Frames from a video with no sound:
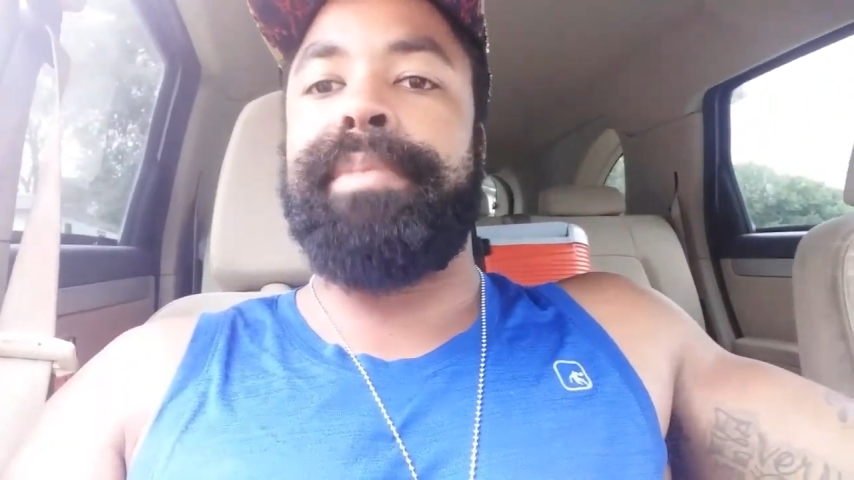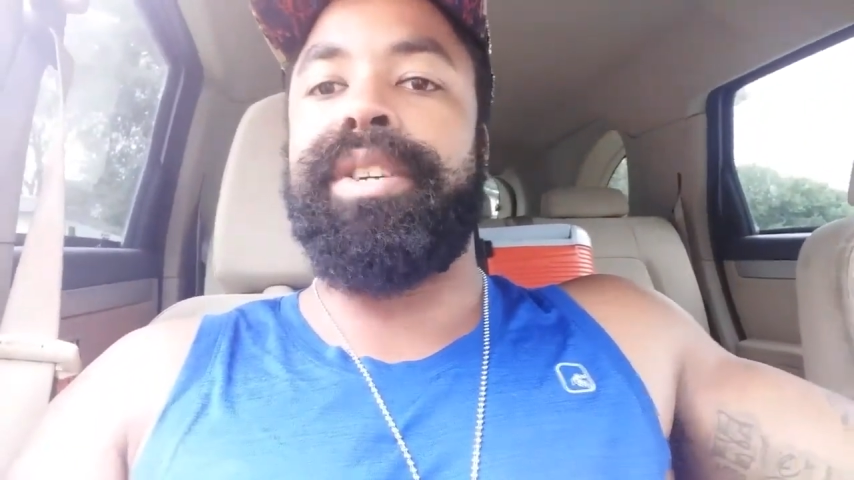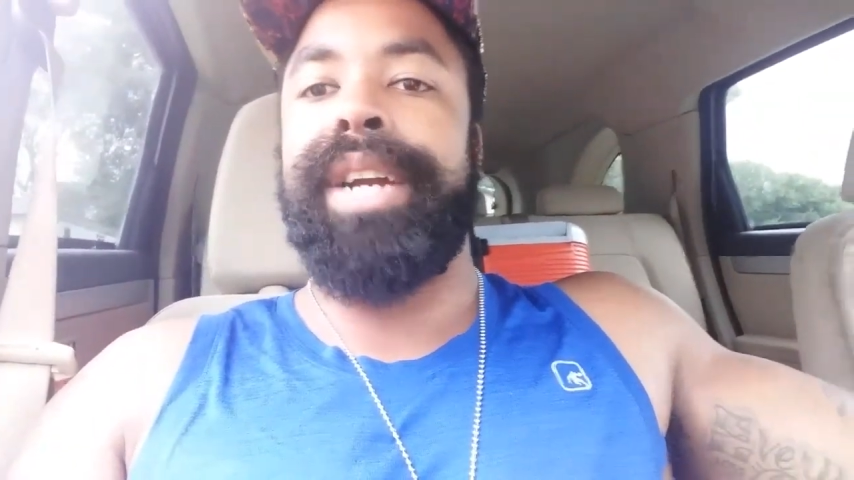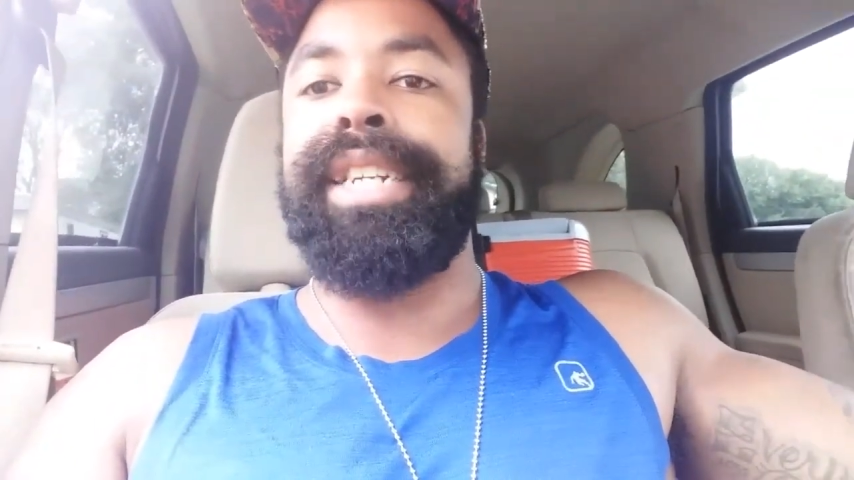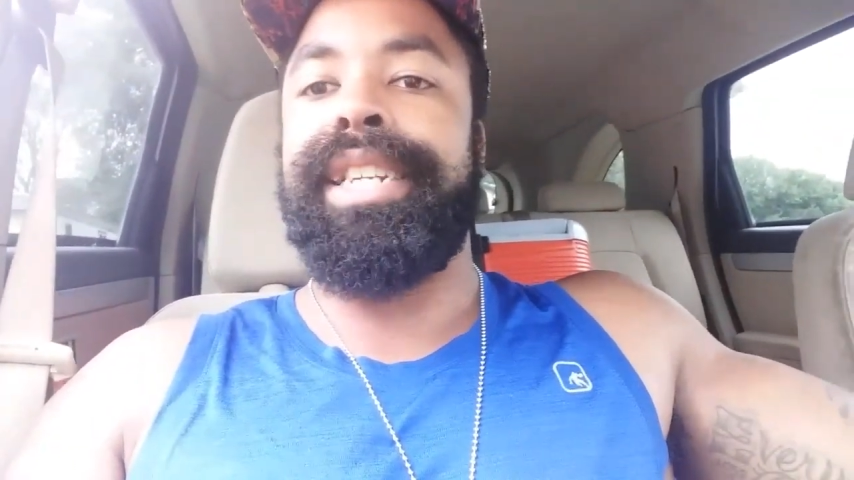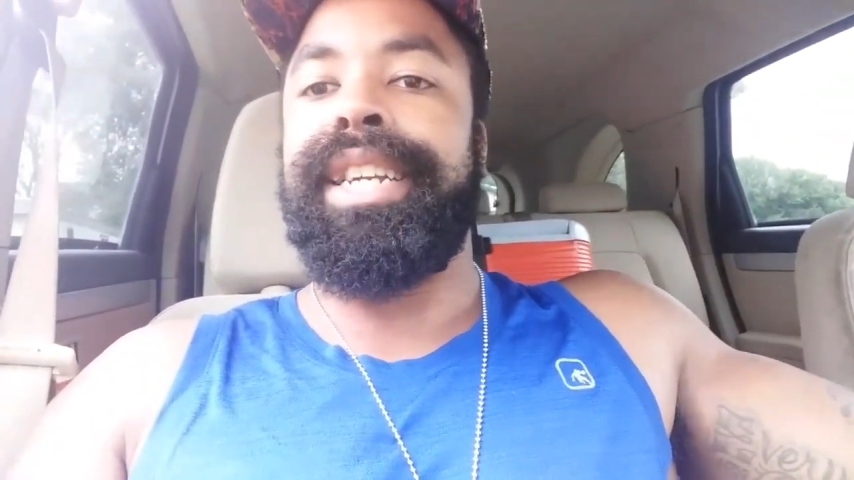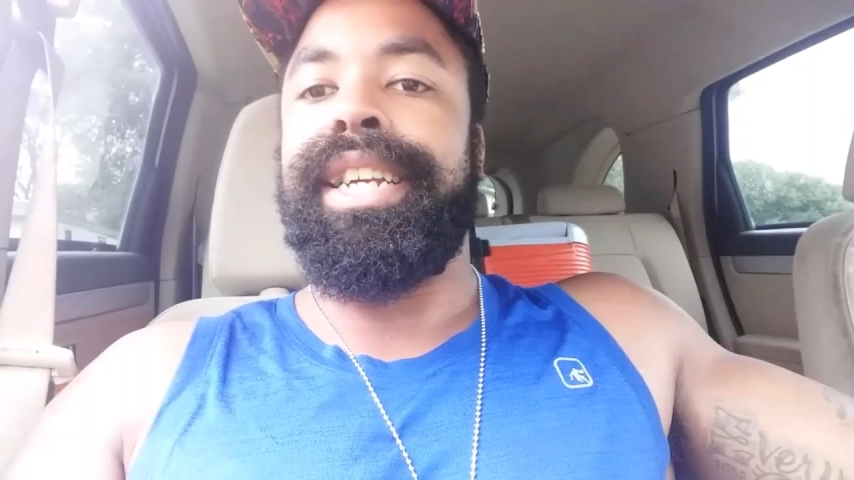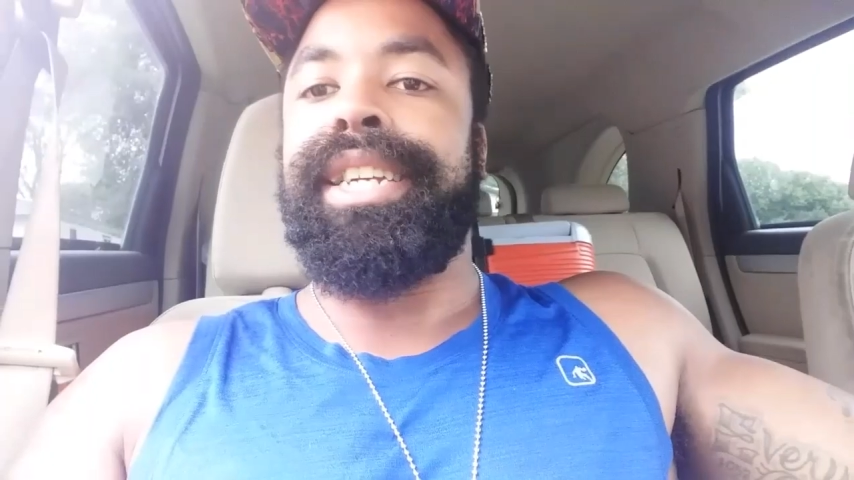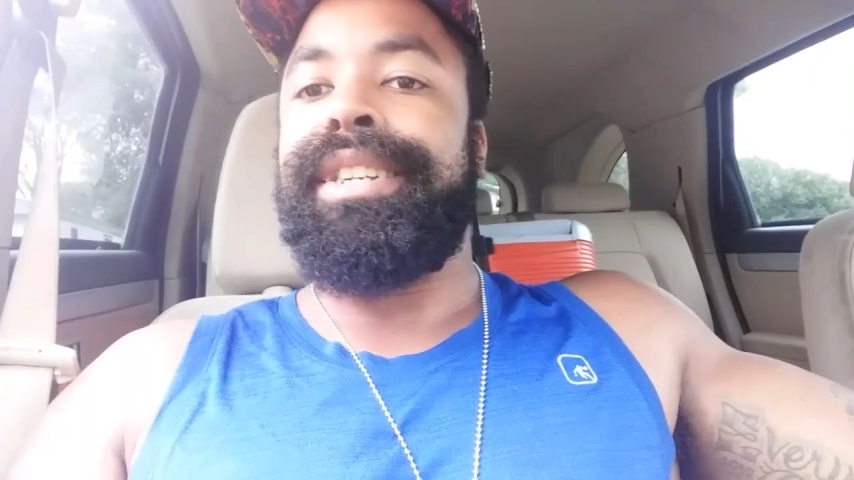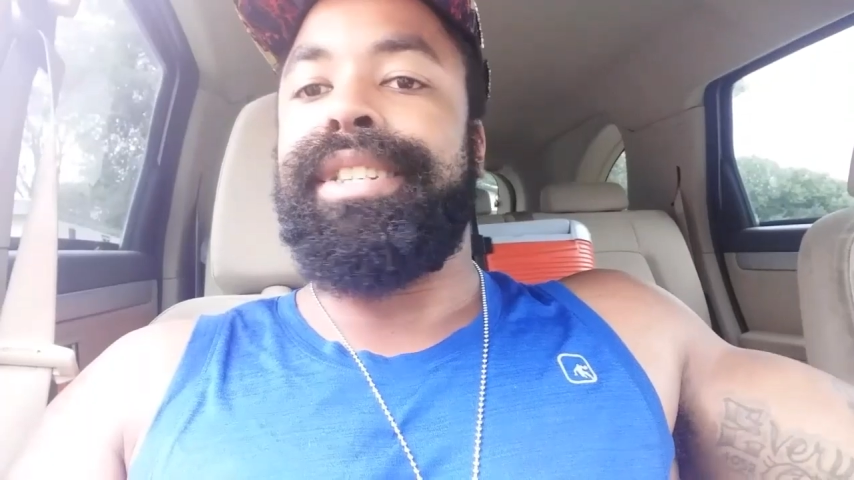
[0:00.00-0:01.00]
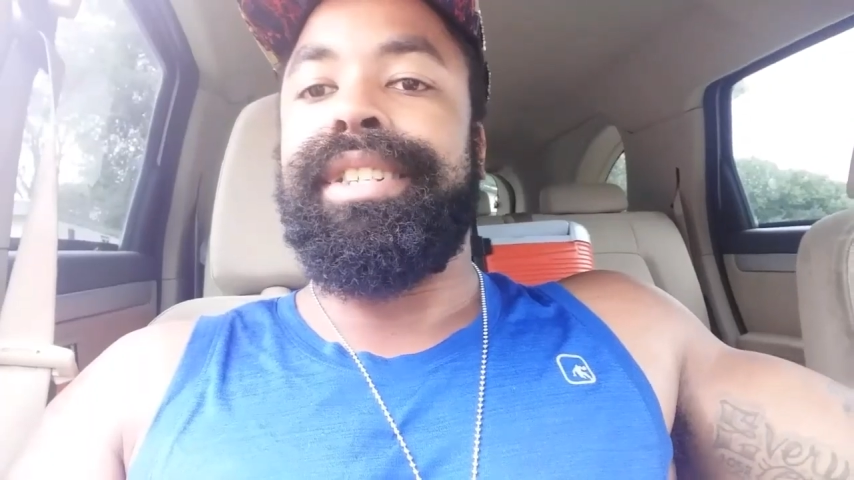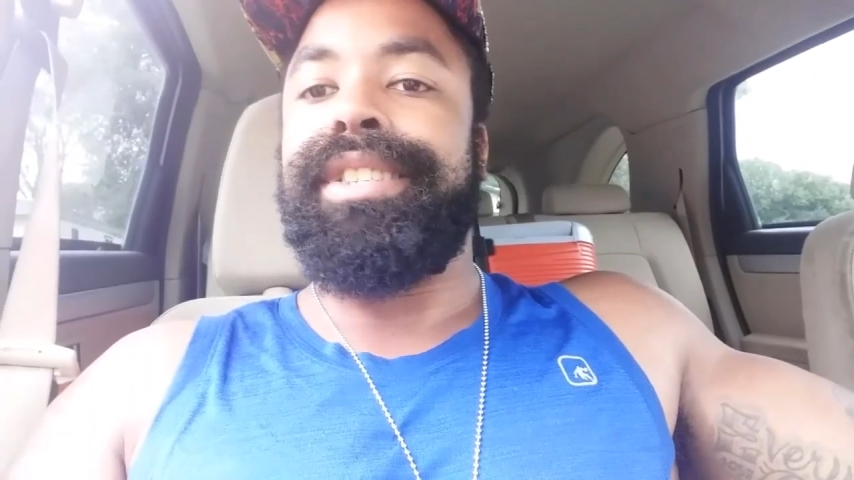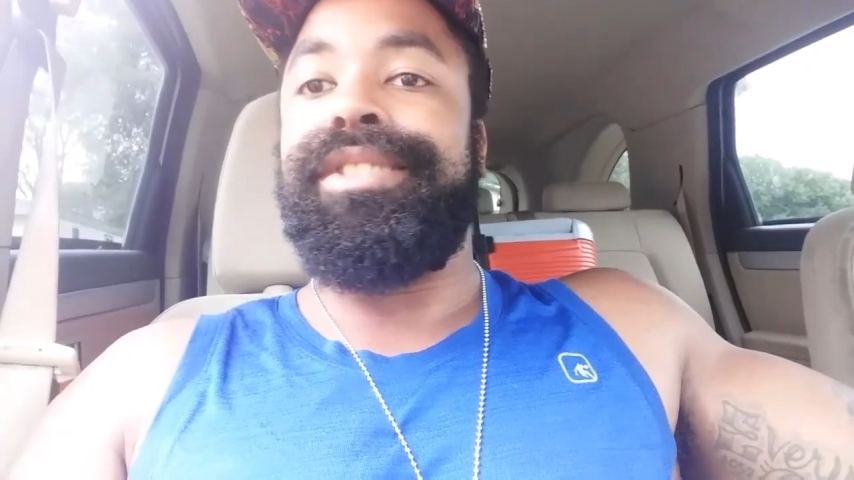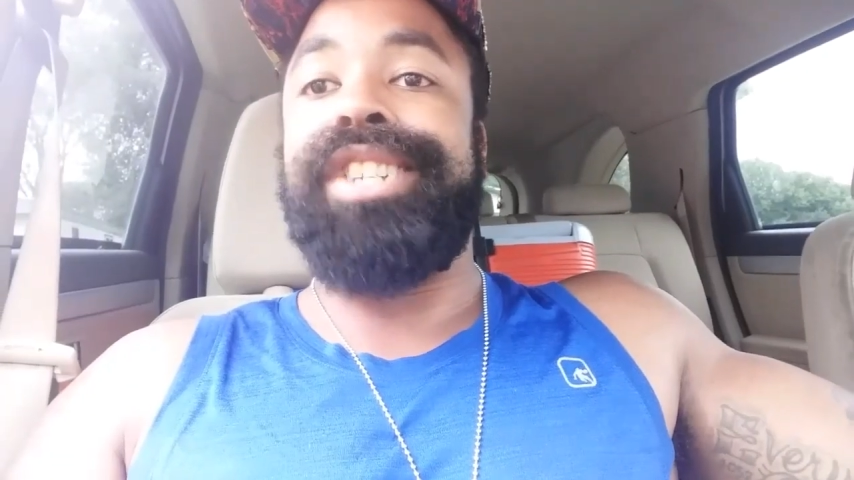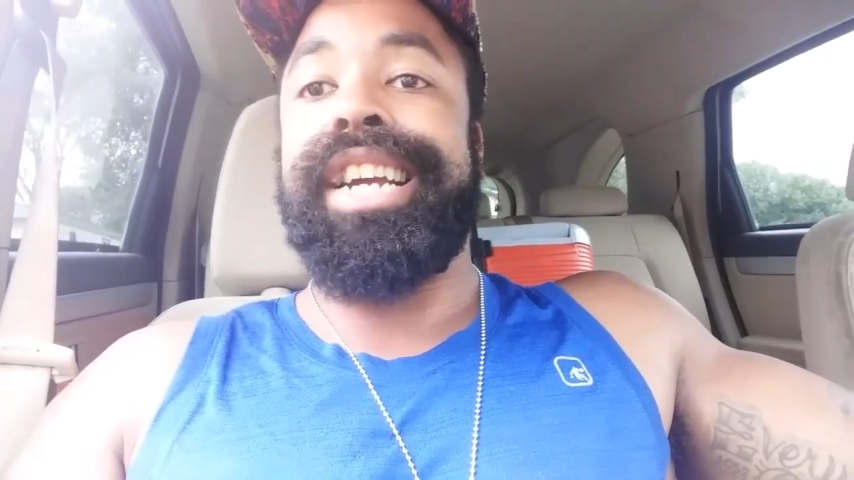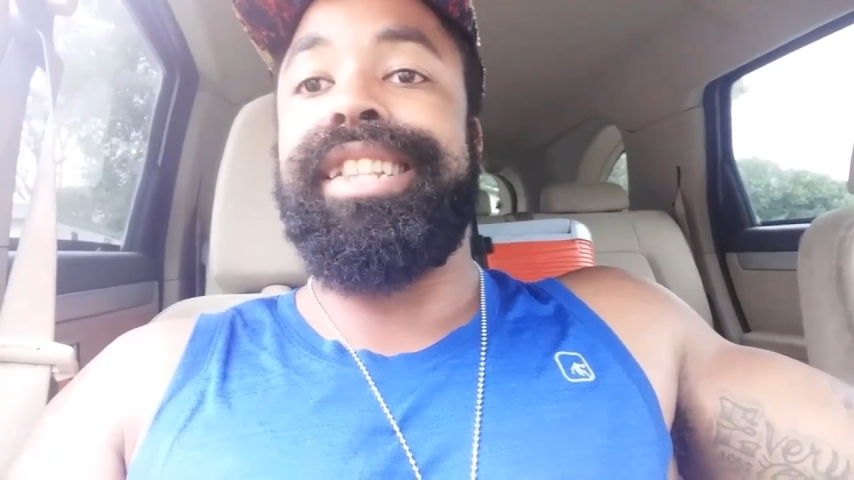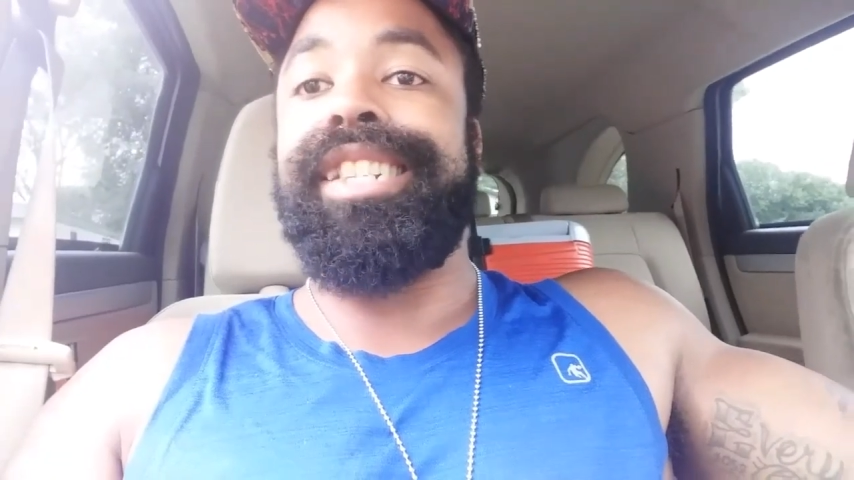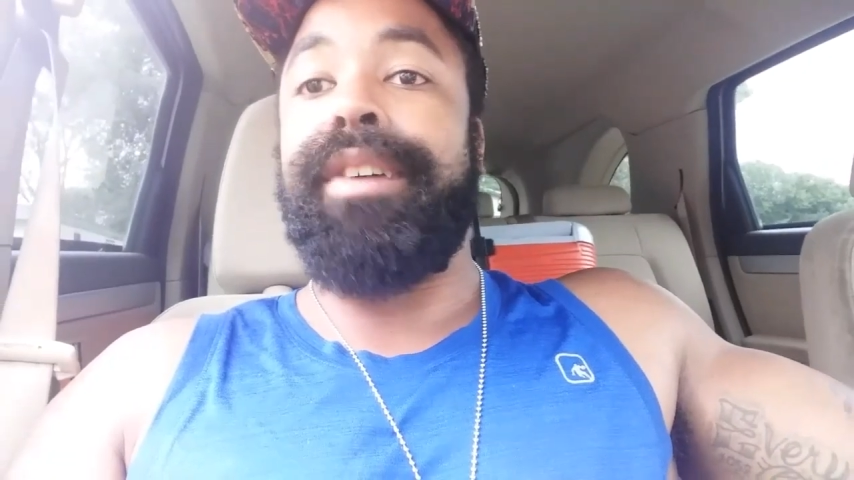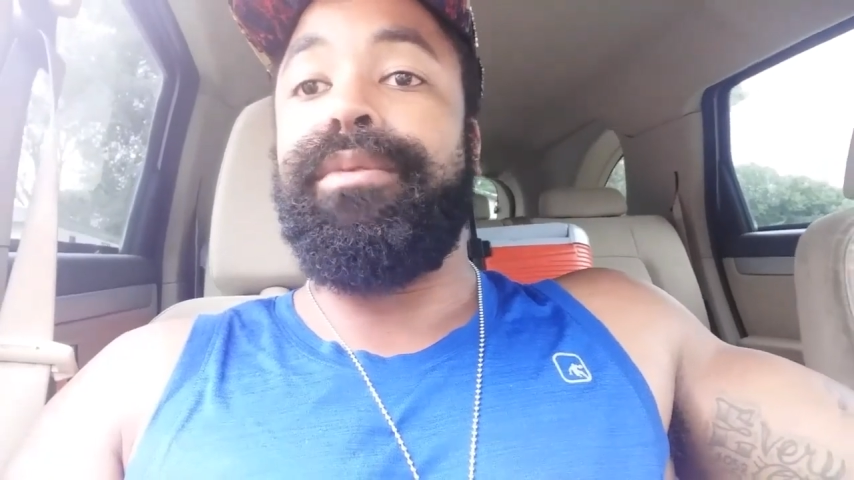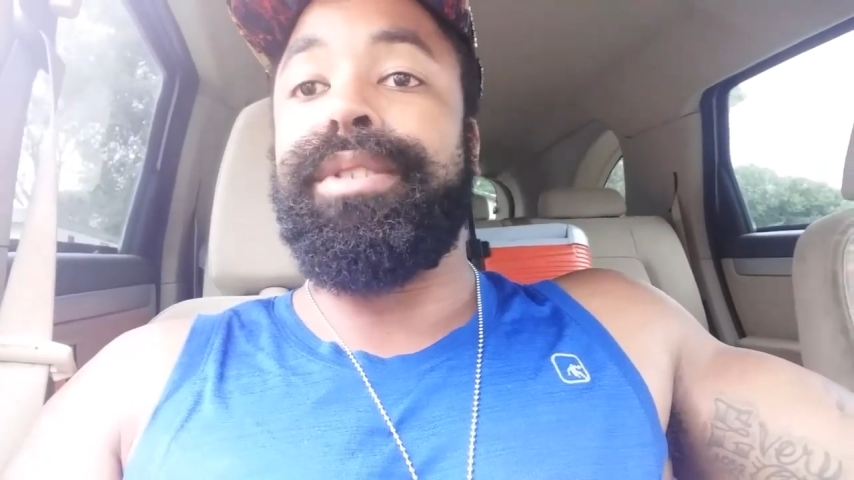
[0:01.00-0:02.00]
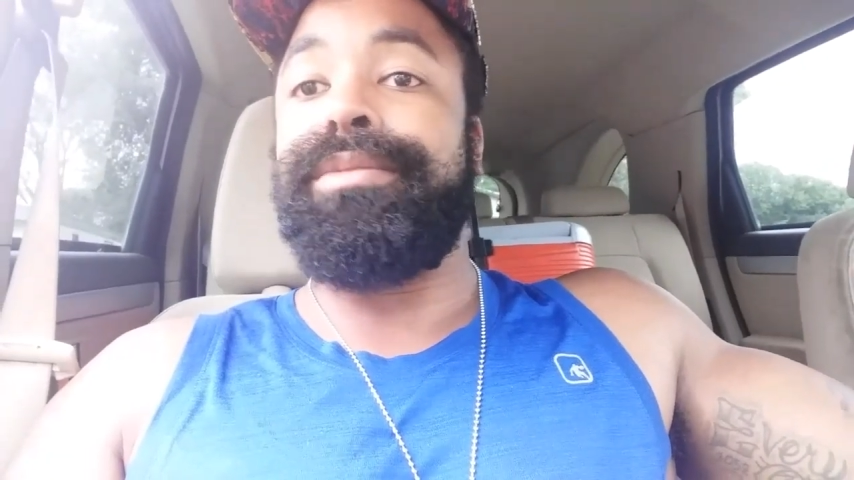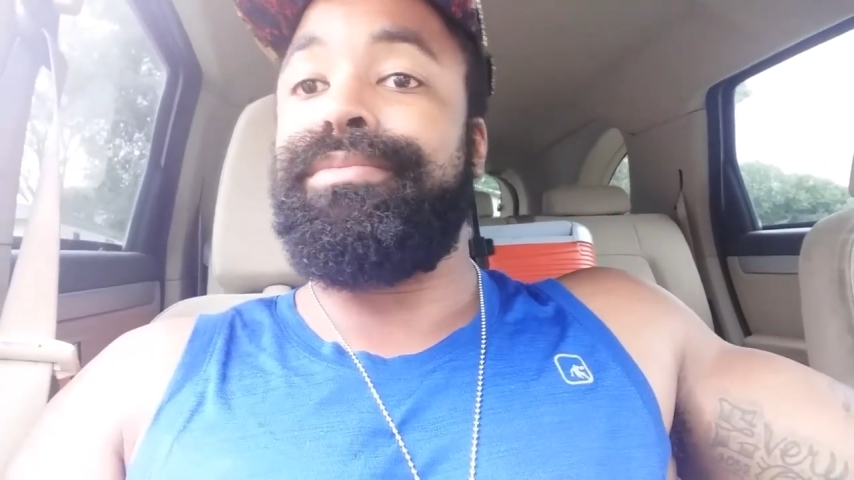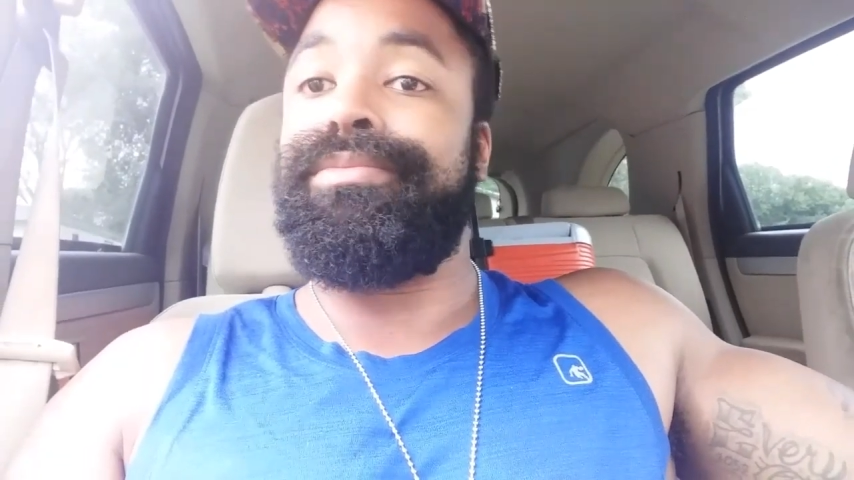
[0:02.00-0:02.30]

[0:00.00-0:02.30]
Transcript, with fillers: that'd be great. Check this out.